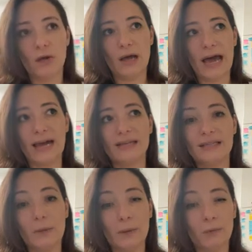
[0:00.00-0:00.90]

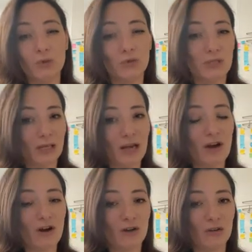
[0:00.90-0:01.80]
Asking people to stay
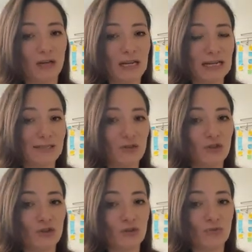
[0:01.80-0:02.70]
on and listen
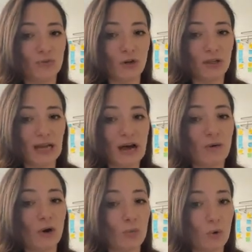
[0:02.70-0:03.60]
to you for an hour
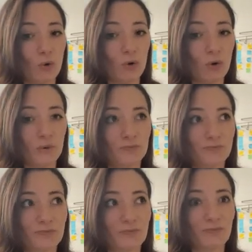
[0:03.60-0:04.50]
or more
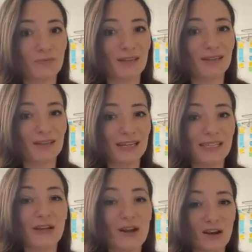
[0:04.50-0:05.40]

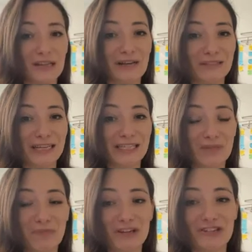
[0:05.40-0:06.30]
is a lot nowadays,
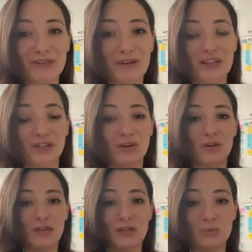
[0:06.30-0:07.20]
especially when,
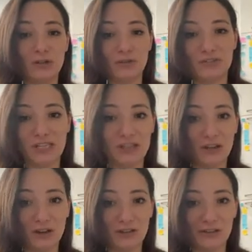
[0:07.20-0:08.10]
in the world of
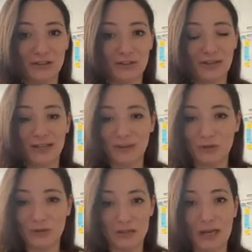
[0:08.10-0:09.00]
TikTok, I'm
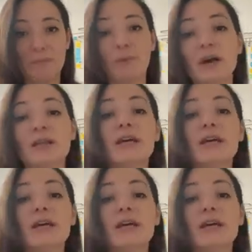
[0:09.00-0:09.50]
not on there, but,